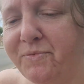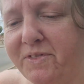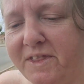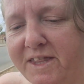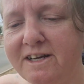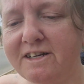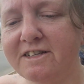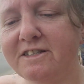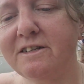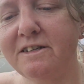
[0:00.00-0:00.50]

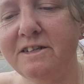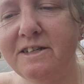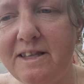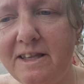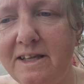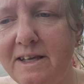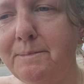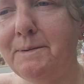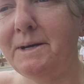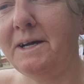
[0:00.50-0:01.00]
then I started to
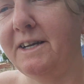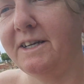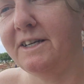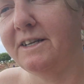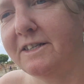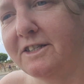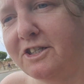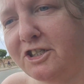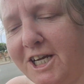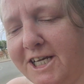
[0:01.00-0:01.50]
think about it,
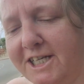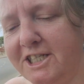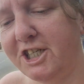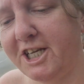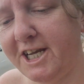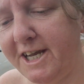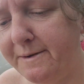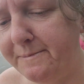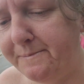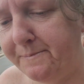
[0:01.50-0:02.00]
let's change
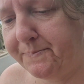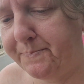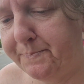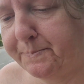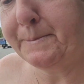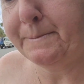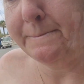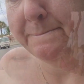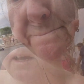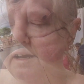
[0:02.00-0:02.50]
it.
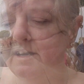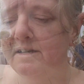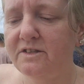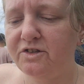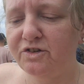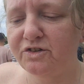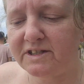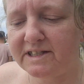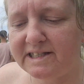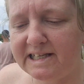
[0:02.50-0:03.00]
It's
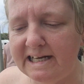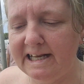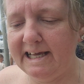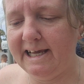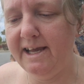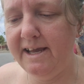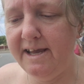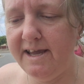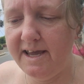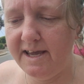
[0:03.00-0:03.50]
not
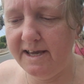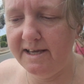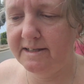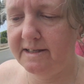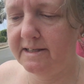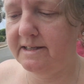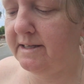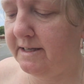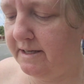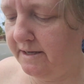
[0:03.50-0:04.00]
silly,
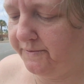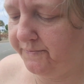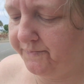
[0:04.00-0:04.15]
it's,